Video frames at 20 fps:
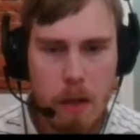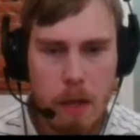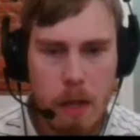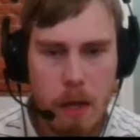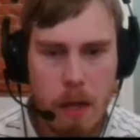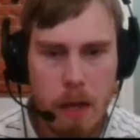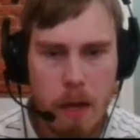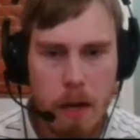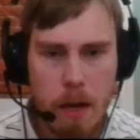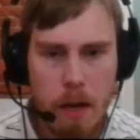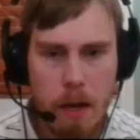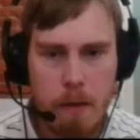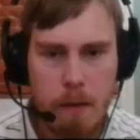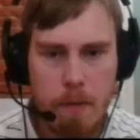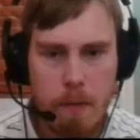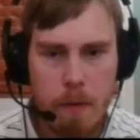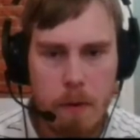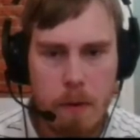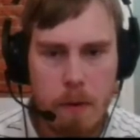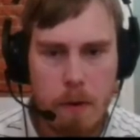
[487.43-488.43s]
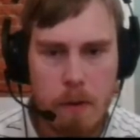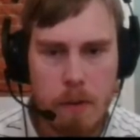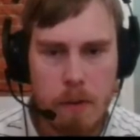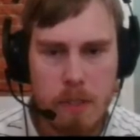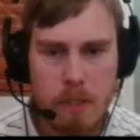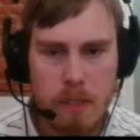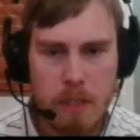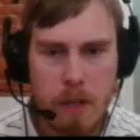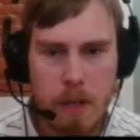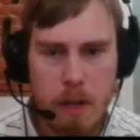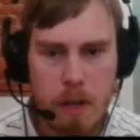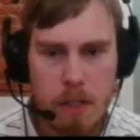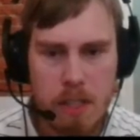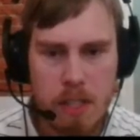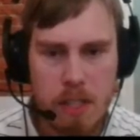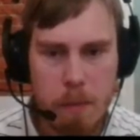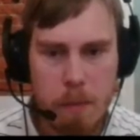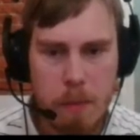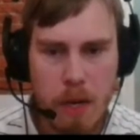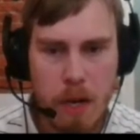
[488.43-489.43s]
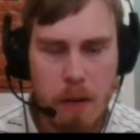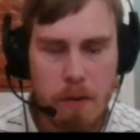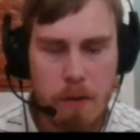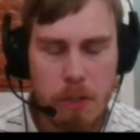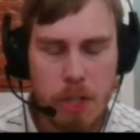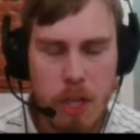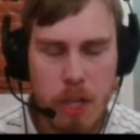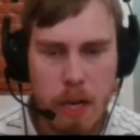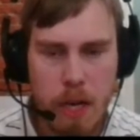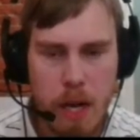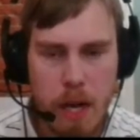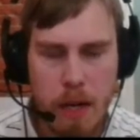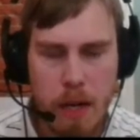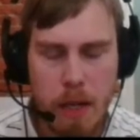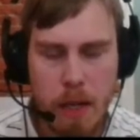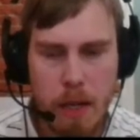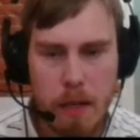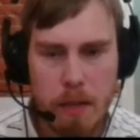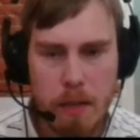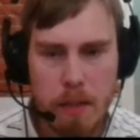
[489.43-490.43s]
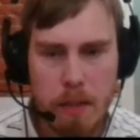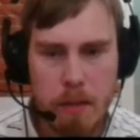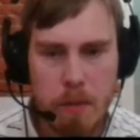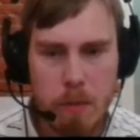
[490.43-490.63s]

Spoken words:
94 starts some kind of shenanigans,